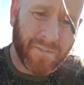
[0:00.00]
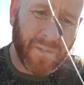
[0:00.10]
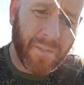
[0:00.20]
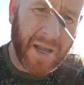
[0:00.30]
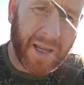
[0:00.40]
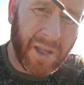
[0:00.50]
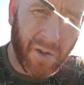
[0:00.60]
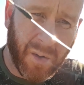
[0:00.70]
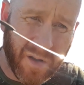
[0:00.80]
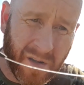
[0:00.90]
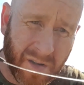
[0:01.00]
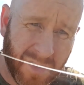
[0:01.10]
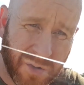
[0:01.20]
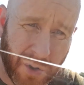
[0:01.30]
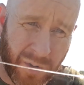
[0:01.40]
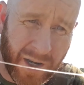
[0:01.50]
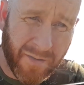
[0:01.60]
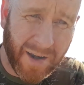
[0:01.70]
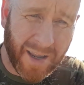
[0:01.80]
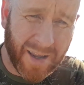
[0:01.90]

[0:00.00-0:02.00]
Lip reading: with my IQ 2D rig,